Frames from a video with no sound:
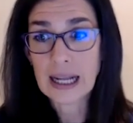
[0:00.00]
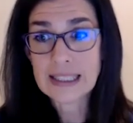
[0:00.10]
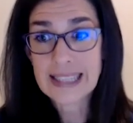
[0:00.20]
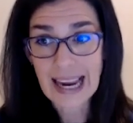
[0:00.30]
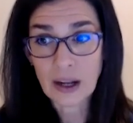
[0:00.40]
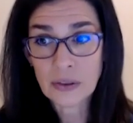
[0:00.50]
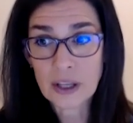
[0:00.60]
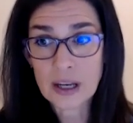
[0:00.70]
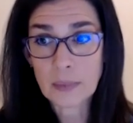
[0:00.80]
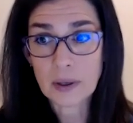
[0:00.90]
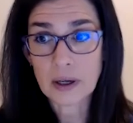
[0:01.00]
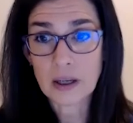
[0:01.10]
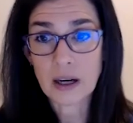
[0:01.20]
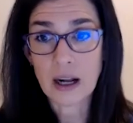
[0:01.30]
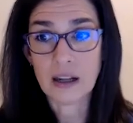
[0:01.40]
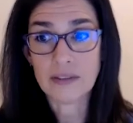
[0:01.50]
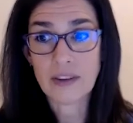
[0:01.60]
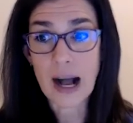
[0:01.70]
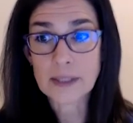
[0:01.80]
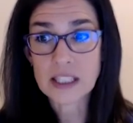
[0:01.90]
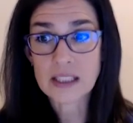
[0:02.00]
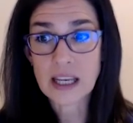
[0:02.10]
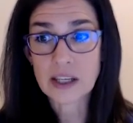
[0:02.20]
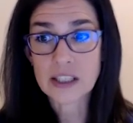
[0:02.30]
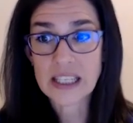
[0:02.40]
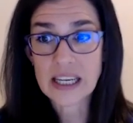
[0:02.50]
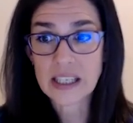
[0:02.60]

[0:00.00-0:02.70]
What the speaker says: down the number of options that you're seeing